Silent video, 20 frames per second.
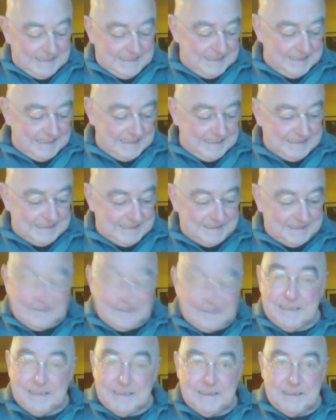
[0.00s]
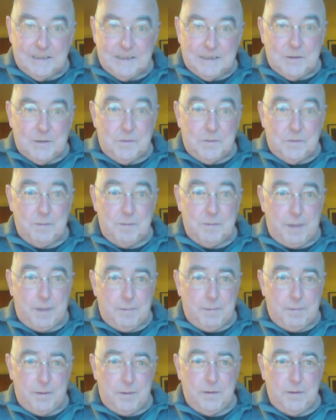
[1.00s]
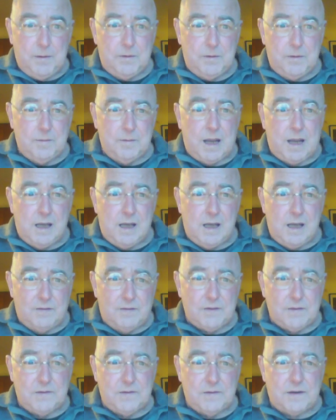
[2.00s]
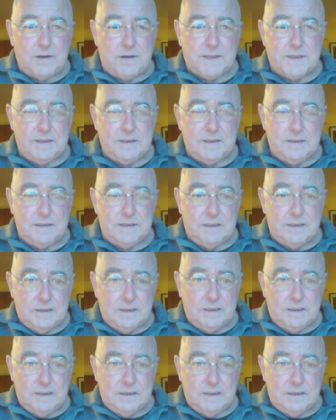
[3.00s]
when people whom I loved and trusted